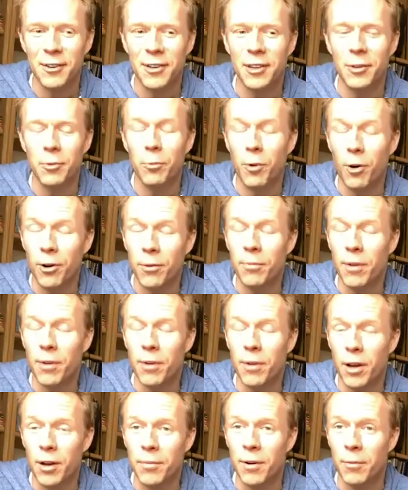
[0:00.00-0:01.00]
the one
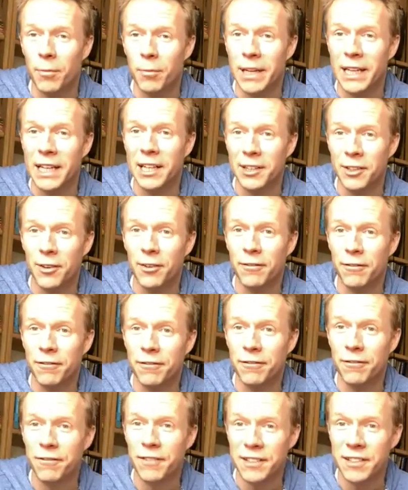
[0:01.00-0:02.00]
moment we cannot
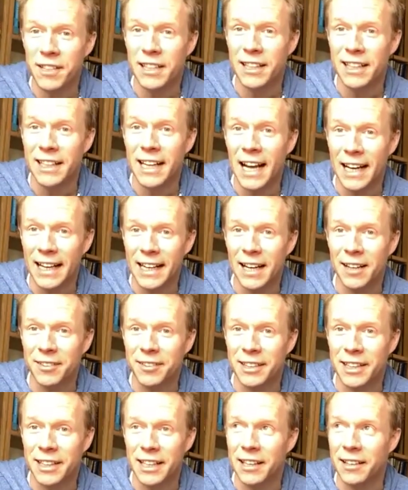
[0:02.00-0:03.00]
physically hang out
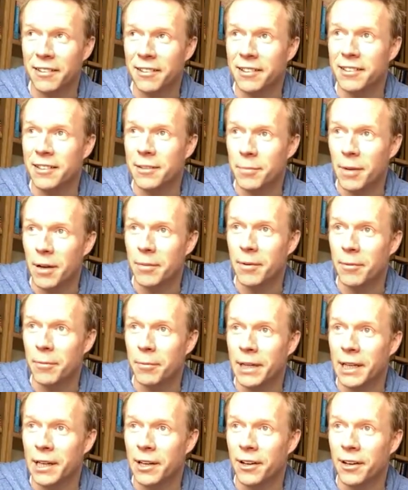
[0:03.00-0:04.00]
together is the moment
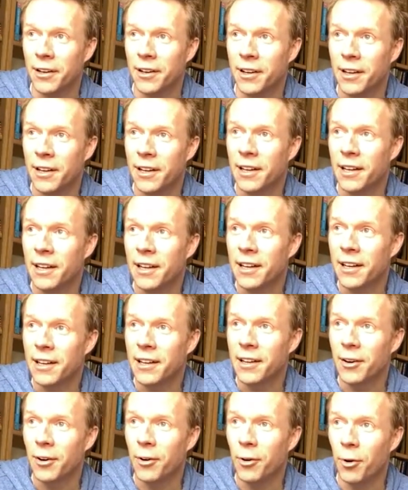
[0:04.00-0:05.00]
we are
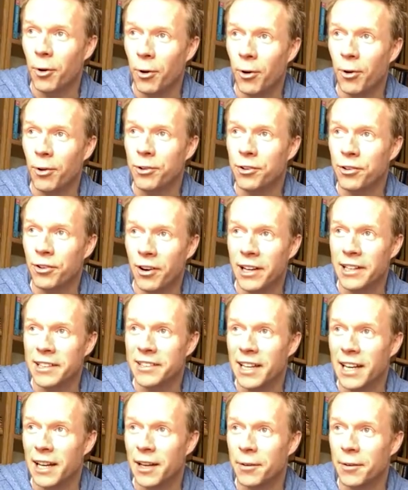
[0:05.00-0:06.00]
all trying
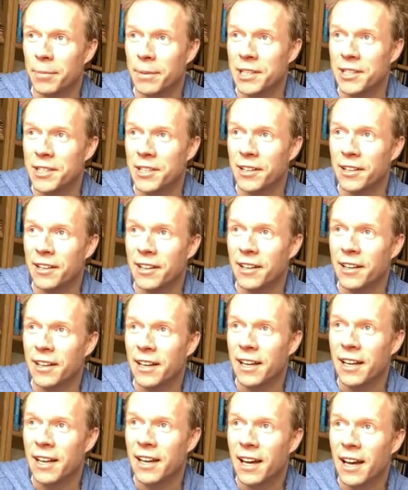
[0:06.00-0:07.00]
to help each other.
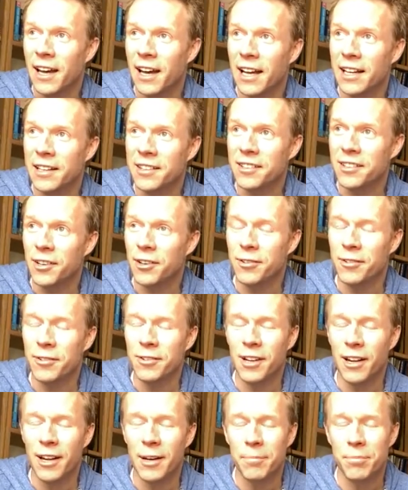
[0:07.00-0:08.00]
And so,
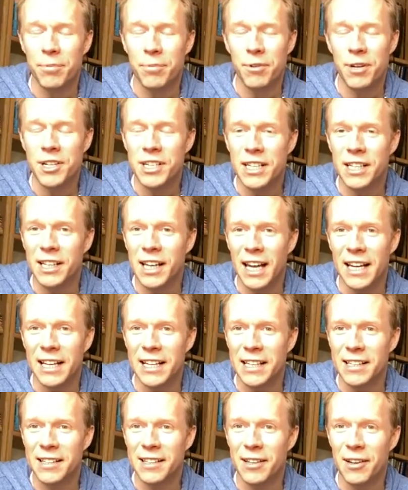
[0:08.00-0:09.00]
like, bridging
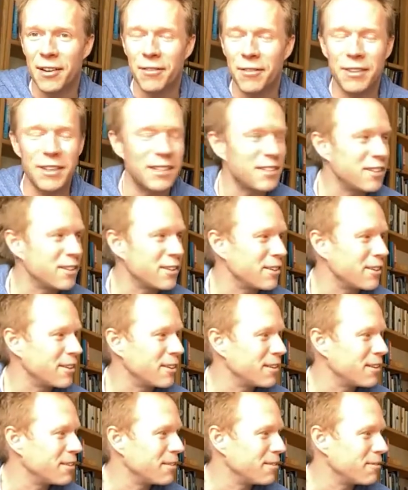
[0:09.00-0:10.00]
any of these
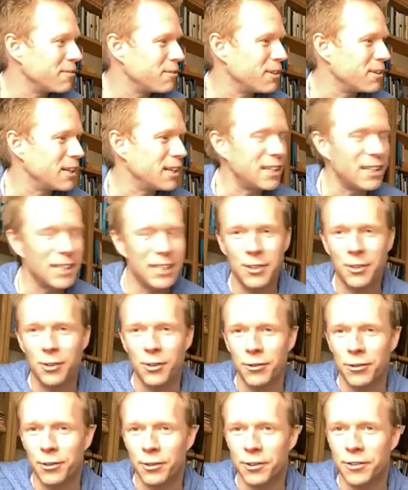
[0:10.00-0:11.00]
really
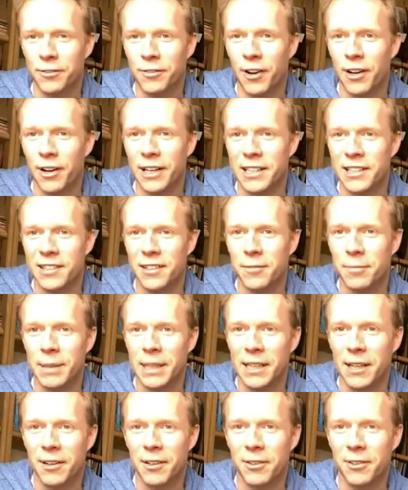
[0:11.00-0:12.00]
awful divides that have
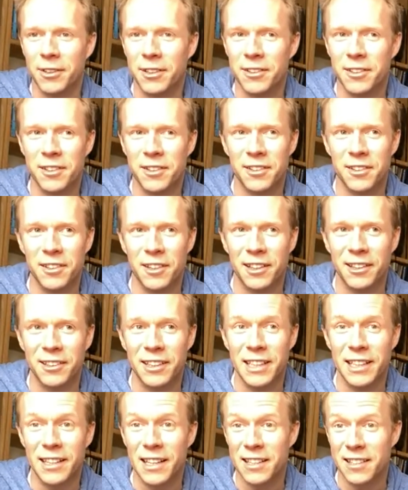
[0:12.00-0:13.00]
been going on in
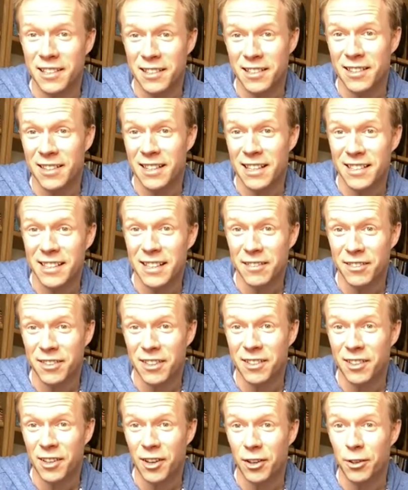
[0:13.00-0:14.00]
society, this
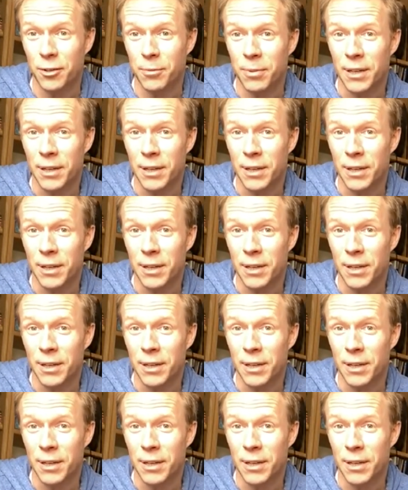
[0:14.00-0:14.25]
gives us hope.